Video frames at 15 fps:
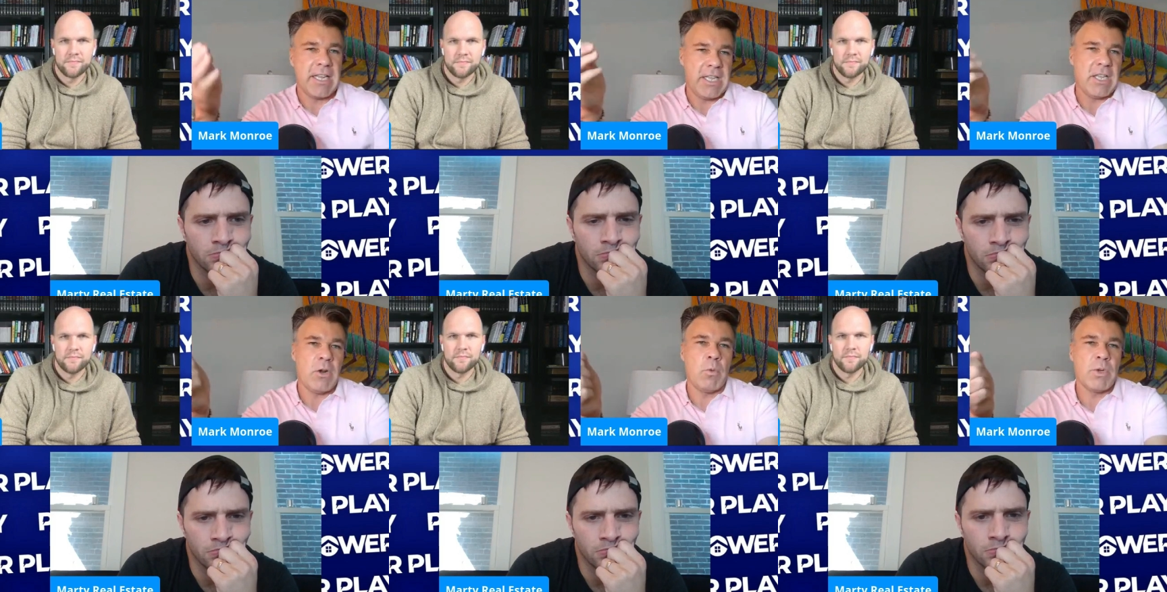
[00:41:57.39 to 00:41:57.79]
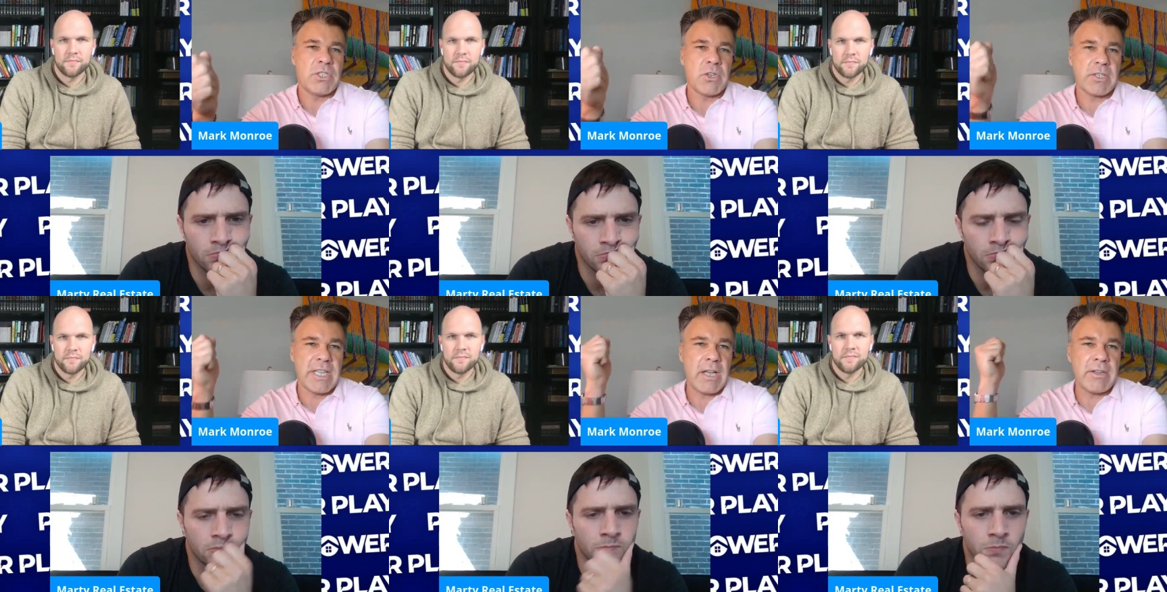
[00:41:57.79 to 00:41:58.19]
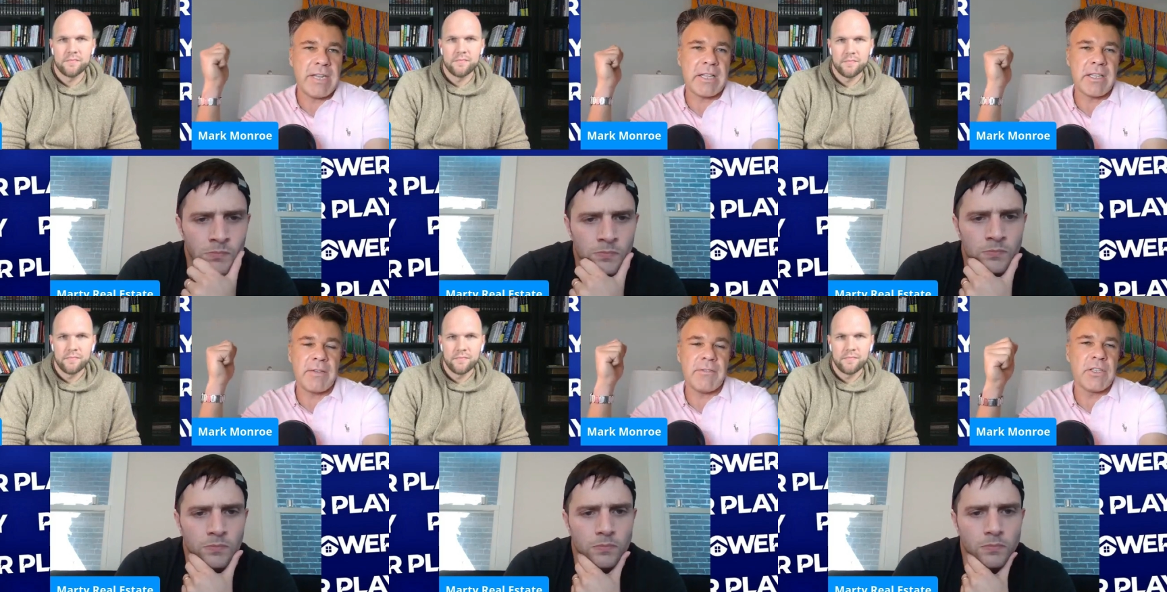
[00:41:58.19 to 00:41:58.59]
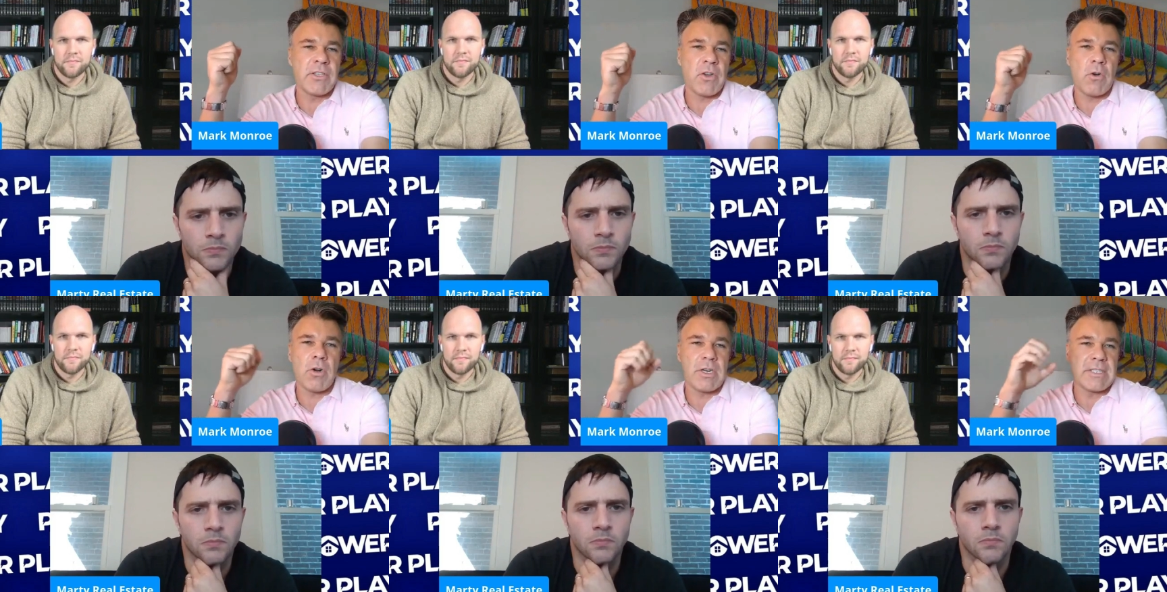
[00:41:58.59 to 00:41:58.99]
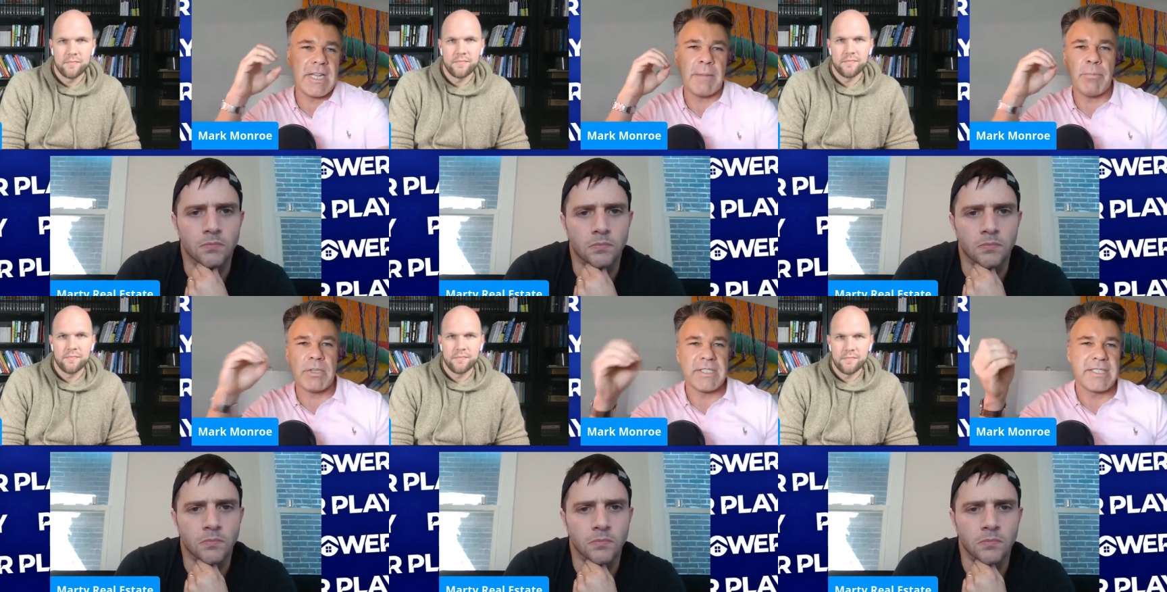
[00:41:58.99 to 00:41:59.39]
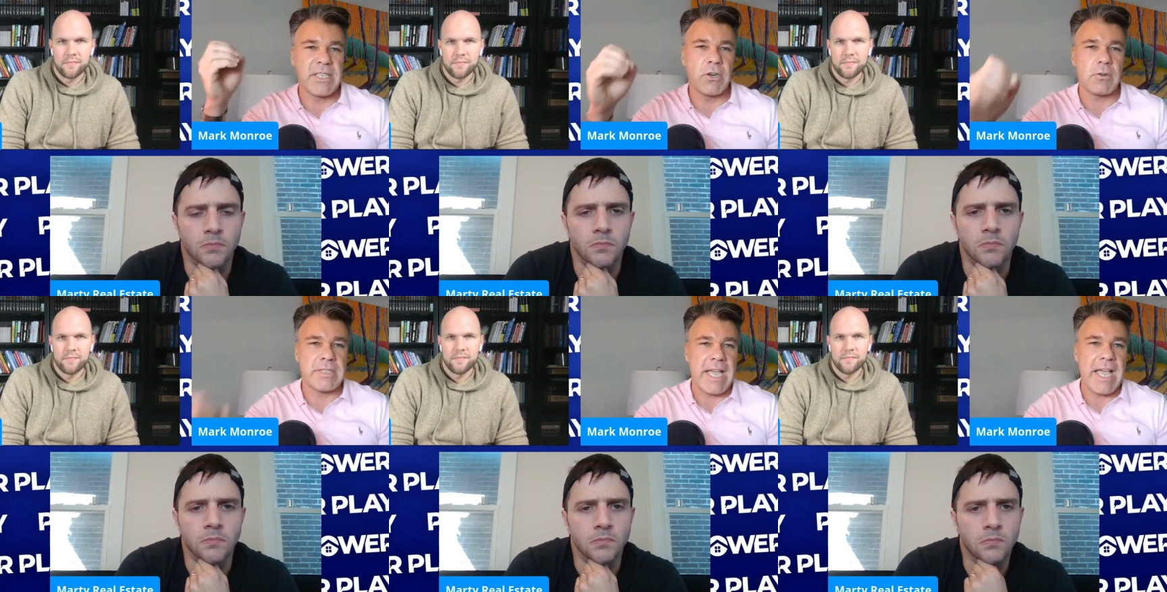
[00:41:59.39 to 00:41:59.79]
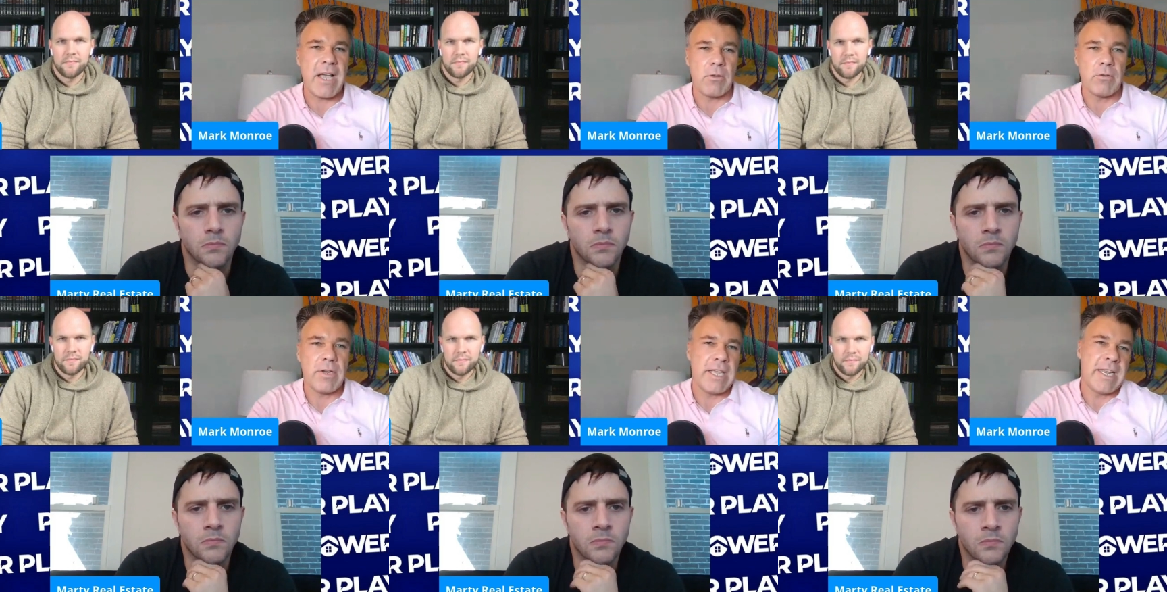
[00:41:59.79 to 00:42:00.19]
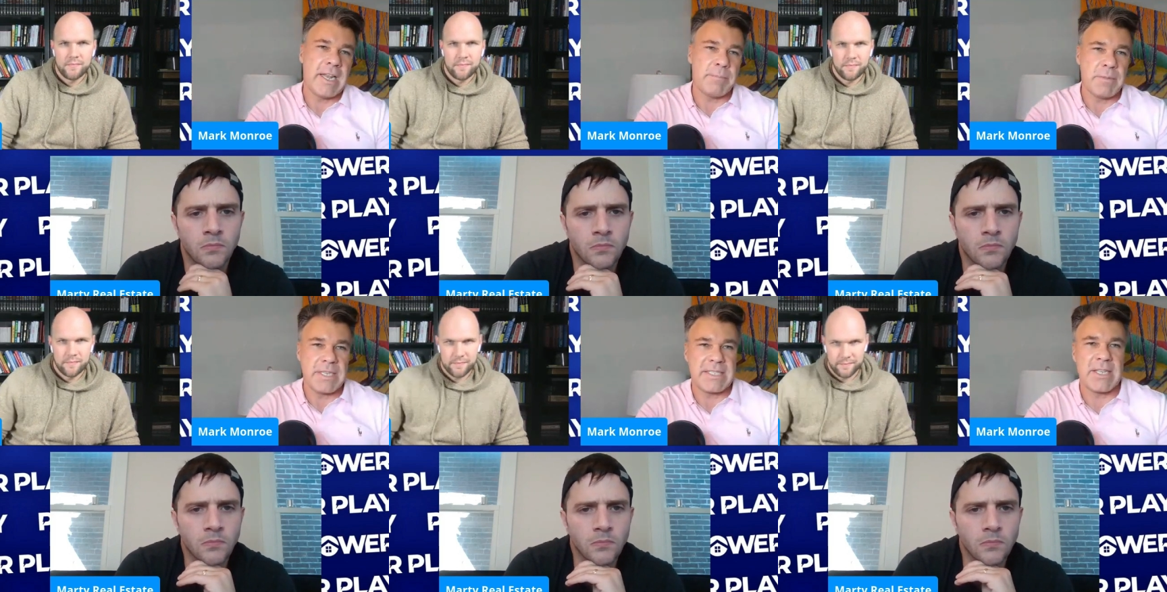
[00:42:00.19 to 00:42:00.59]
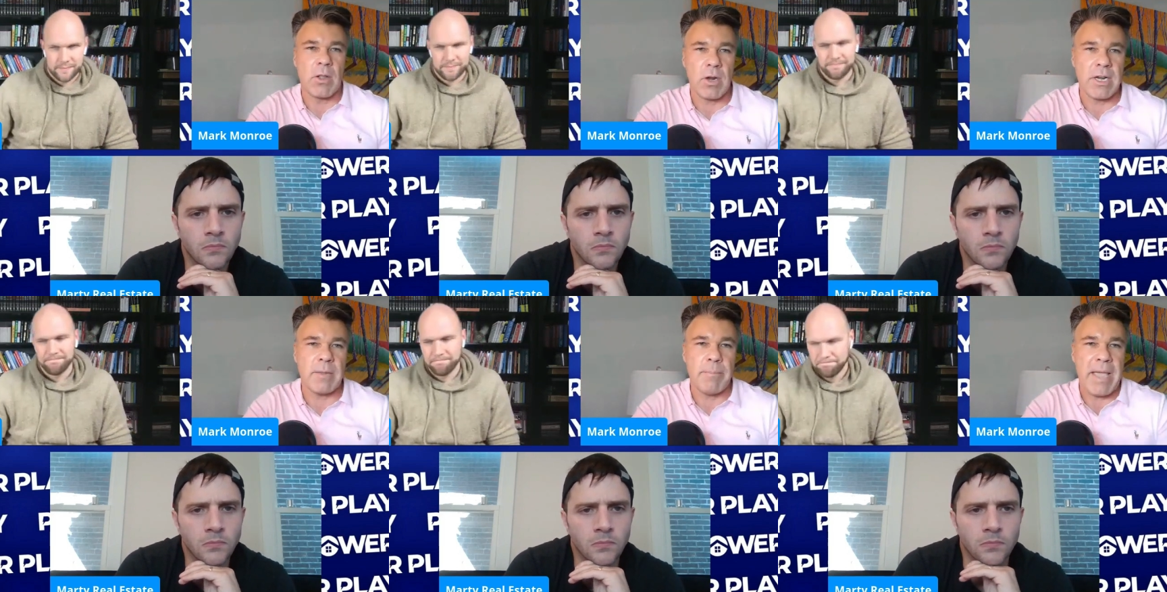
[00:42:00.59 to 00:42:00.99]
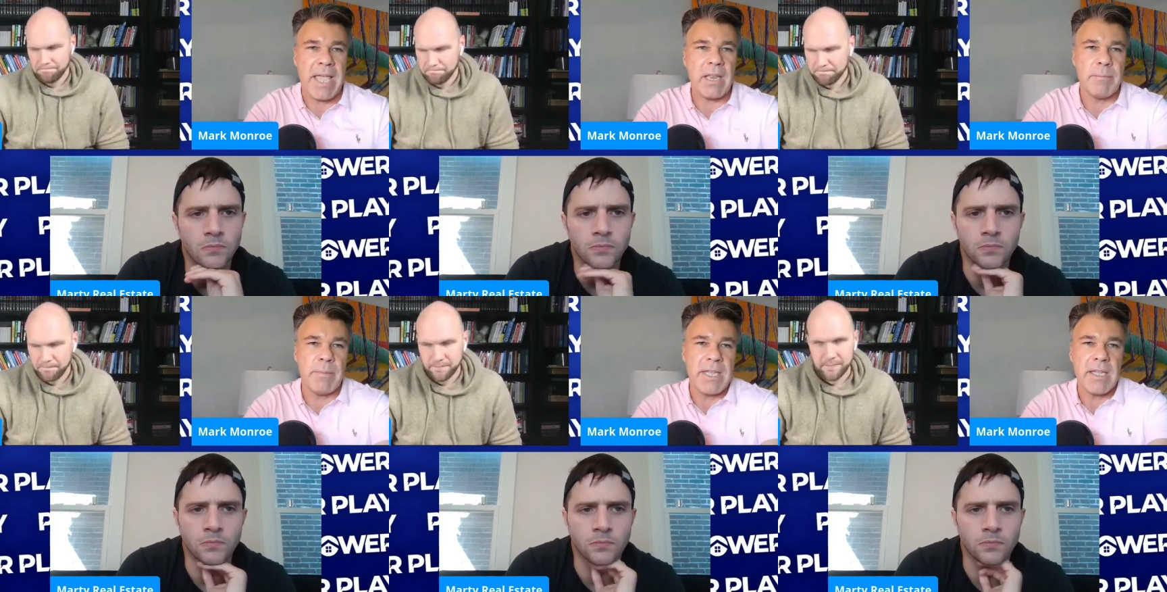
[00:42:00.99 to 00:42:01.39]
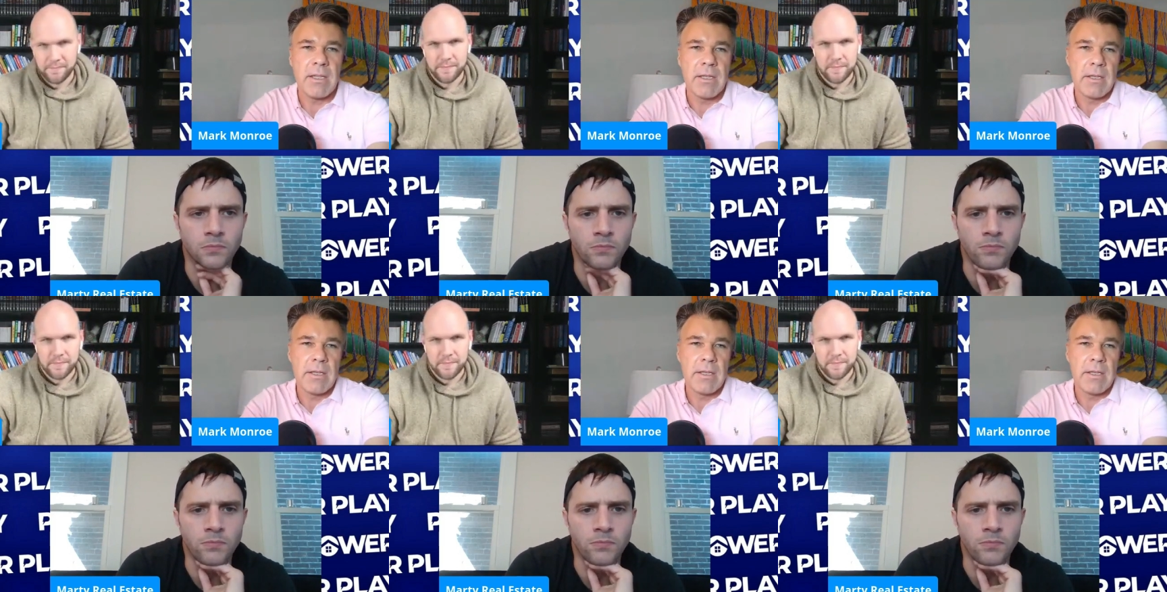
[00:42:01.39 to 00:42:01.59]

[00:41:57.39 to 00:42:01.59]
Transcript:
Speaker 1: we took down that 11 doors and I put 0 down and the seller ended up paying me.